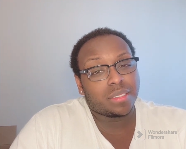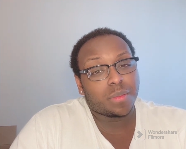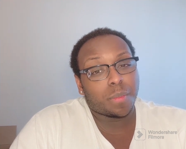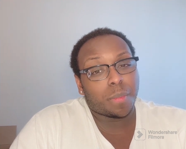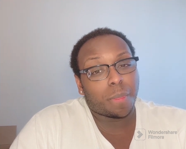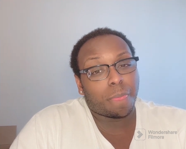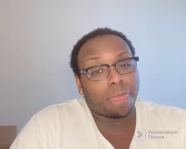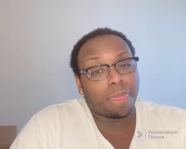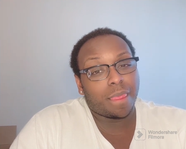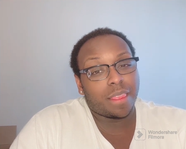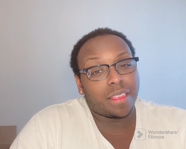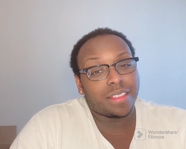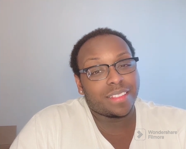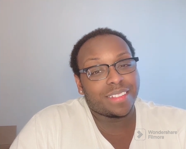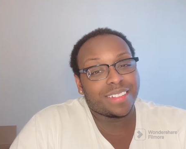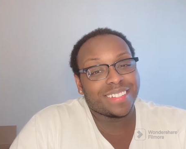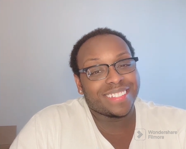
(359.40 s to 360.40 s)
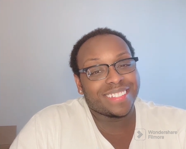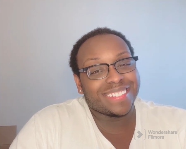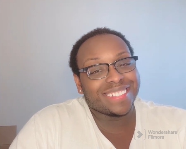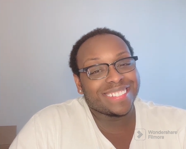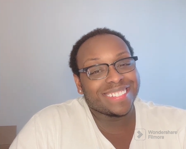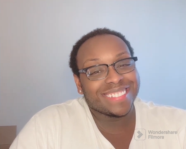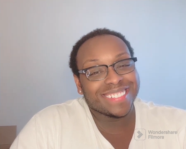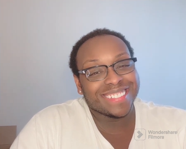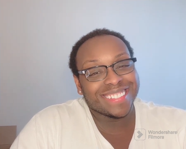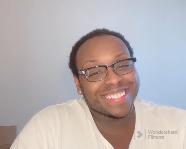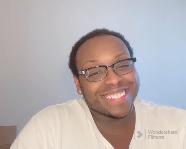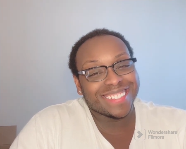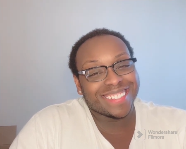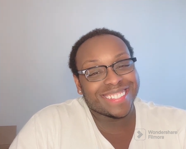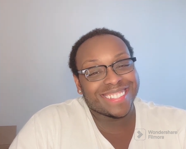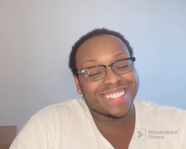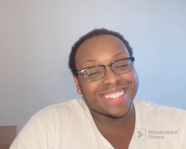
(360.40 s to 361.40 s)

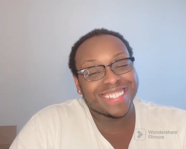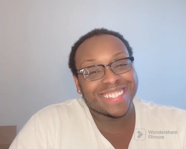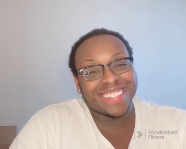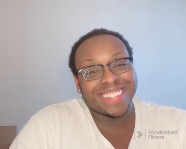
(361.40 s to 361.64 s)
Nothing is said.